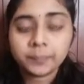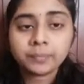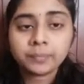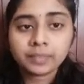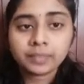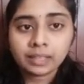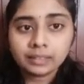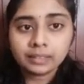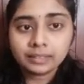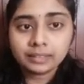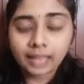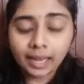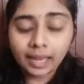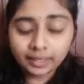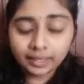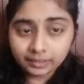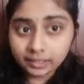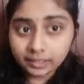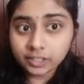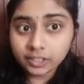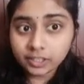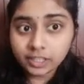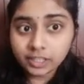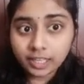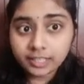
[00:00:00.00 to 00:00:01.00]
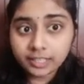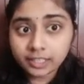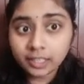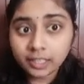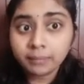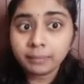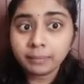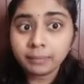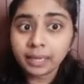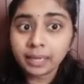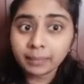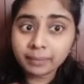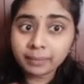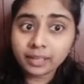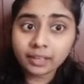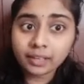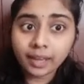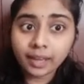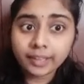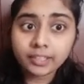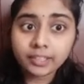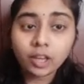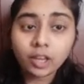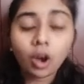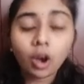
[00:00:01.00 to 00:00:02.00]
That decision may be right
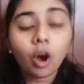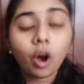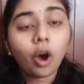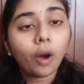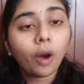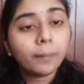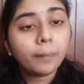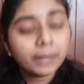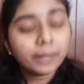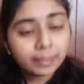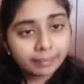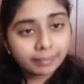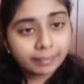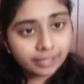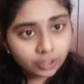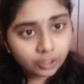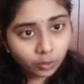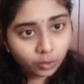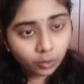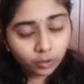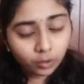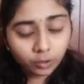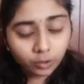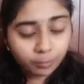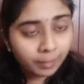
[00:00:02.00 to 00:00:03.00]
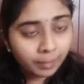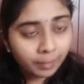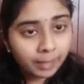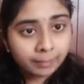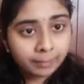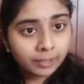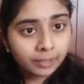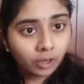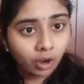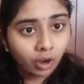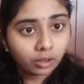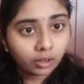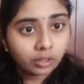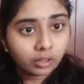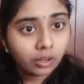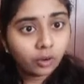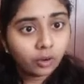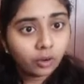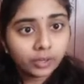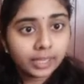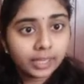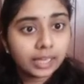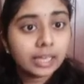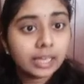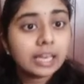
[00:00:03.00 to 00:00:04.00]
or may be wrong.
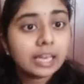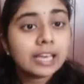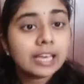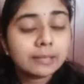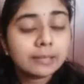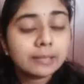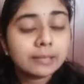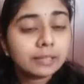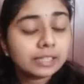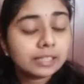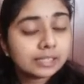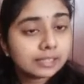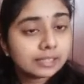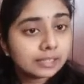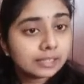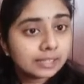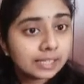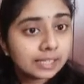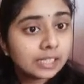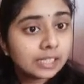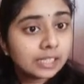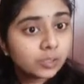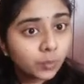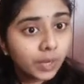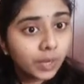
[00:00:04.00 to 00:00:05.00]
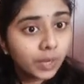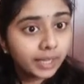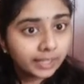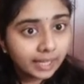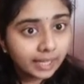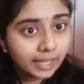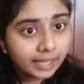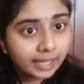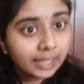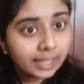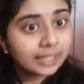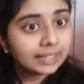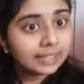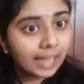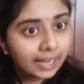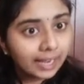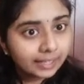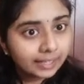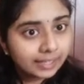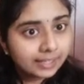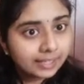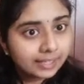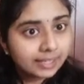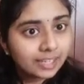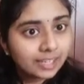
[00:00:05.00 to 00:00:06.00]
Okay, since we are taking that
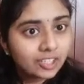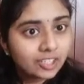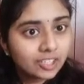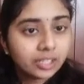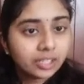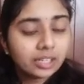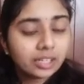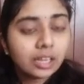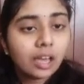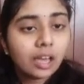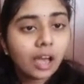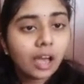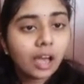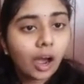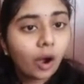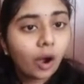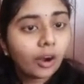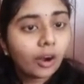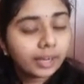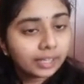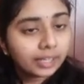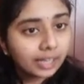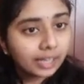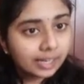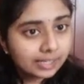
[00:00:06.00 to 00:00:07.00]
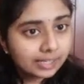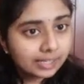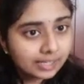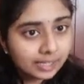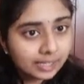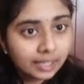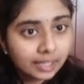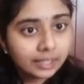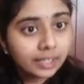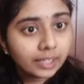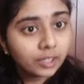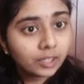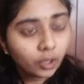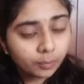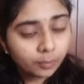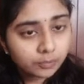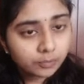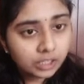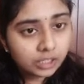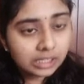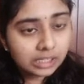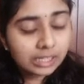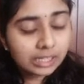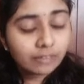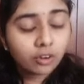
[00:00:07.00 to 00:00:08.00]
decision on an uncertain
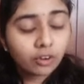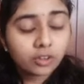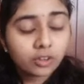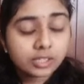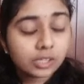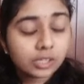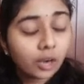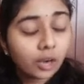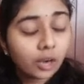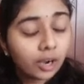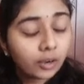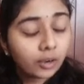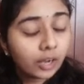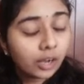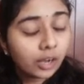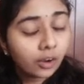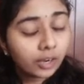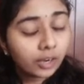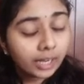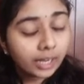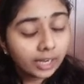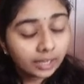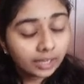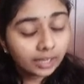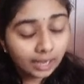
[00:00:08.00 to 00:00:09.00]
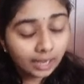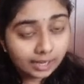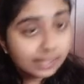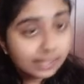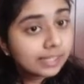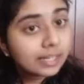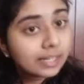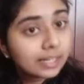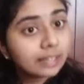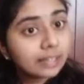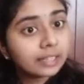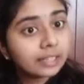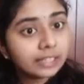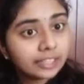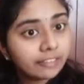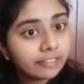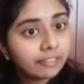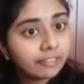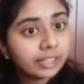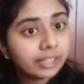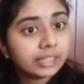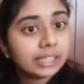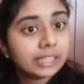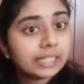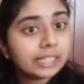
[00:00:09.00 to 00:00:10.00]
objective or on an uncertain event,
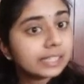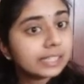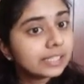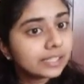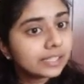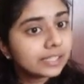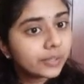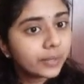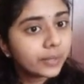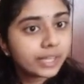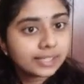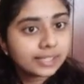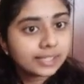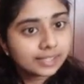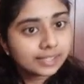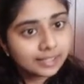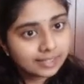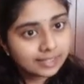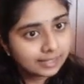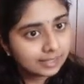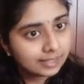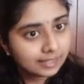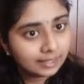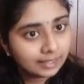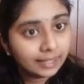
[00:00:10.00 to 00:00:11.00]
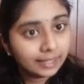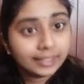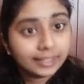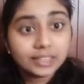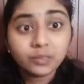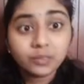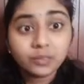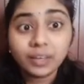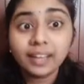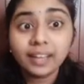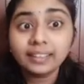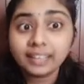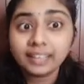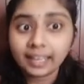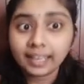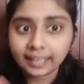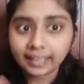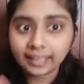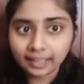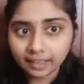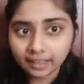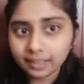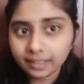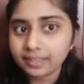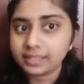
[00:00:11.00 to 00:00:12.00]
it is known as a risk. That is, we are taking
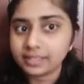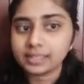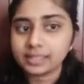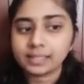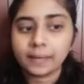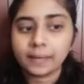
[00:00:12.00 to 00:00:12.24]
a risk.